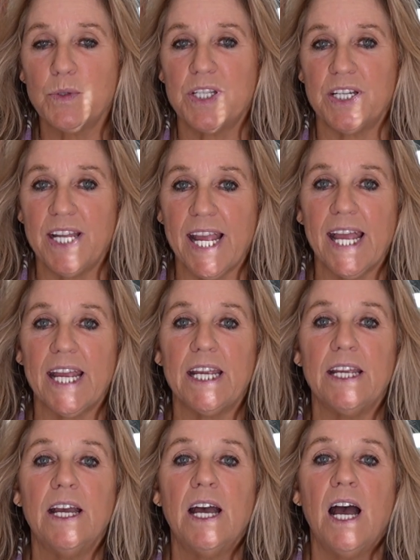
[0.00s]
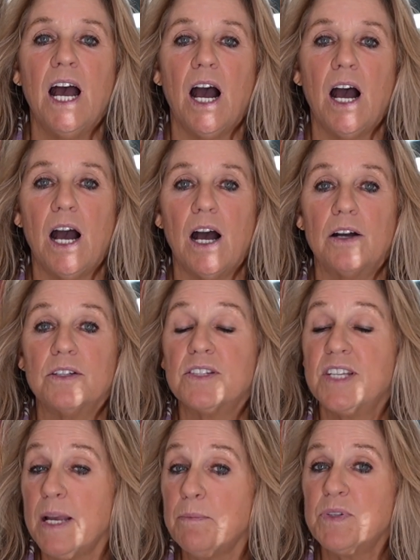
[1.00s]
today,
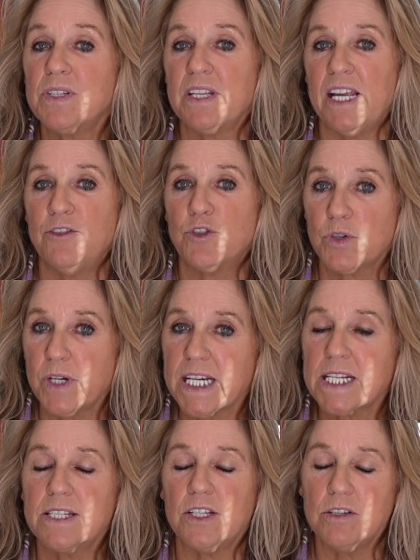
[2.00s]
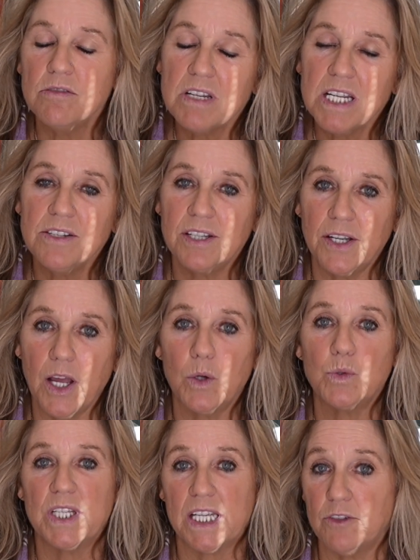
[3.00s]
tips and tricks that you need to know
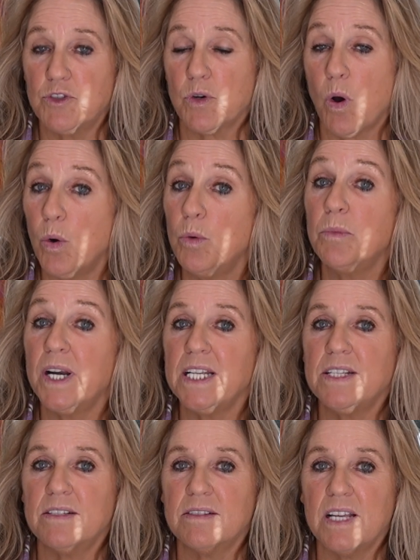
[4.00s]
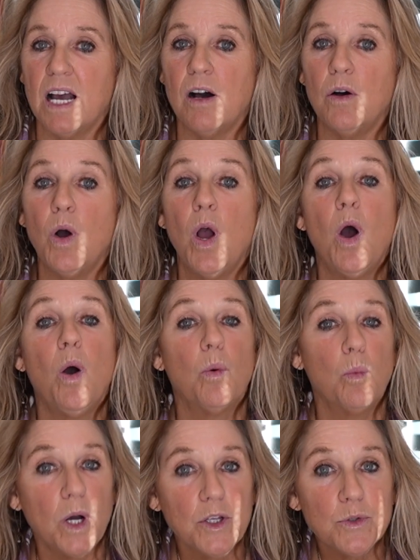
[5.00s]
to get your home ready to sell,
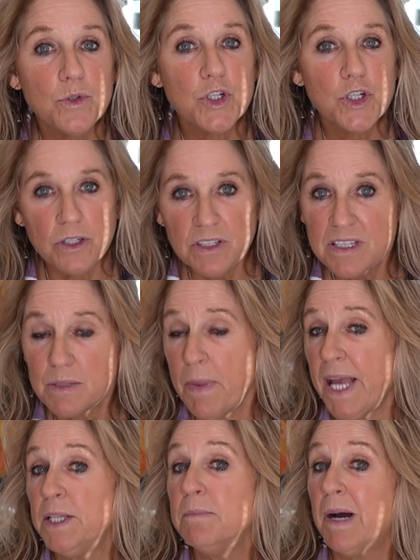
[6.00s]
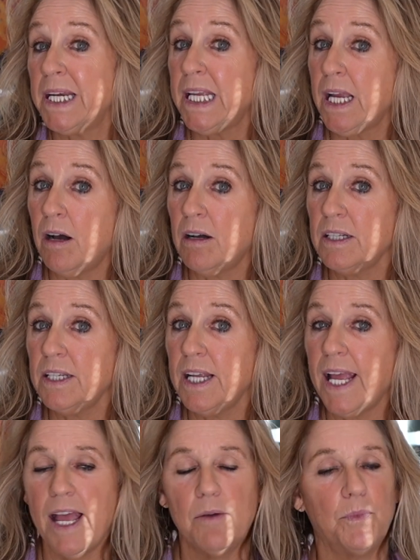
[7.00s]
what you should spend money on
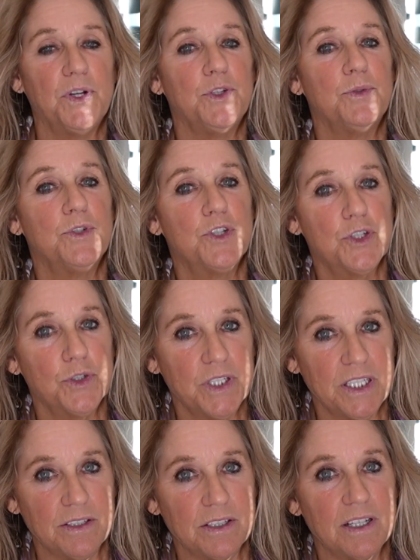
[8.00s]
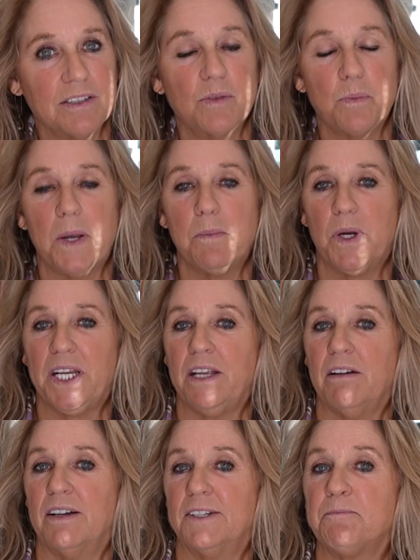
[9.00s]
and what you shouldn't spend money
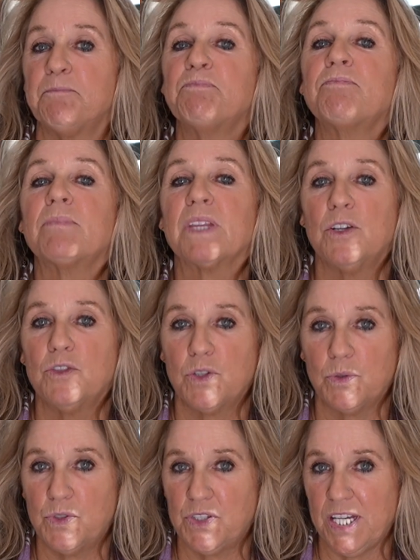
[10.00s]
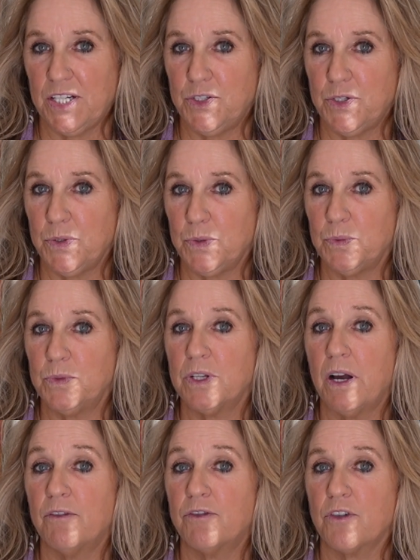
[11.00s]
on. So stay tuned
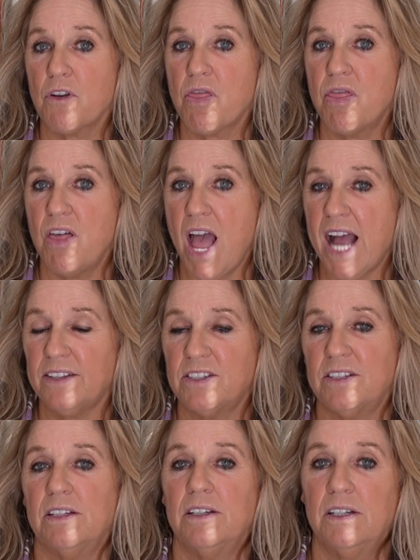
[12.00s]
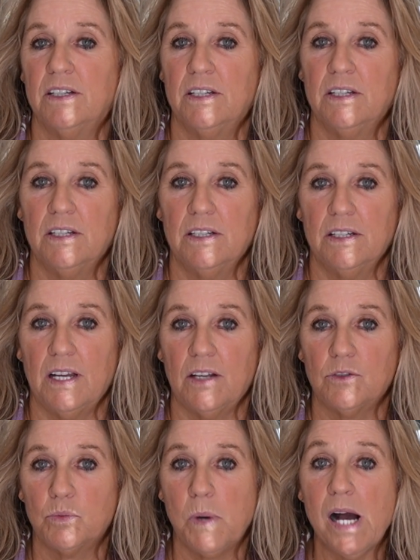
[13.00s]
for that
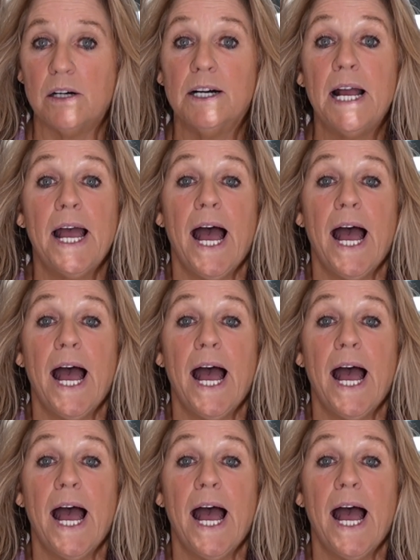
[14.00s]
as well.